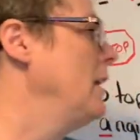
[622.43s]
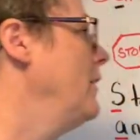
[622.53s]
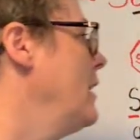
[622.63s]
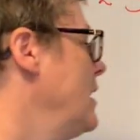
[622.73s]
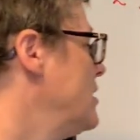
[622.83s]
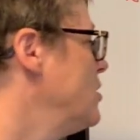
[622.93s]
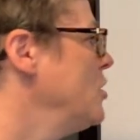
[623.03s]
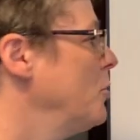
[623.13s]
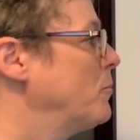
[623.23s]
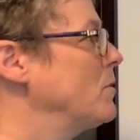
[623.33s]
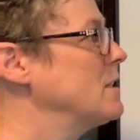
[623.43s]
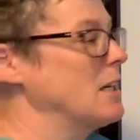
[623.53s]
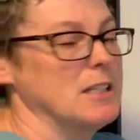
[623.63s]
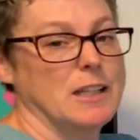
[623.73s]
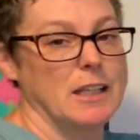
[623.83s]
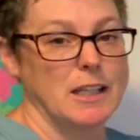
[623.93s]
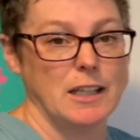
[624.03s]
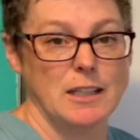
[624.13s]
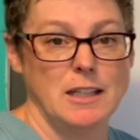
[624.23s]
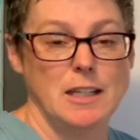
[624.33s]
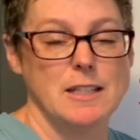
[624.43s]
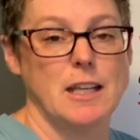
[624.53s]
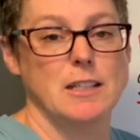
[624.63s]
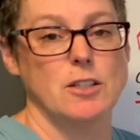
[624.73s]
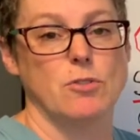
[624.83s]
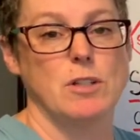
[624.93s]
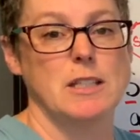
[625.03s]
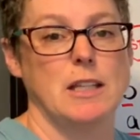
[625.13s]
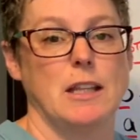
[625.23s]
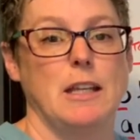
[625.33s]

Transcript: and that has to do with protecting the kidneys and decreasing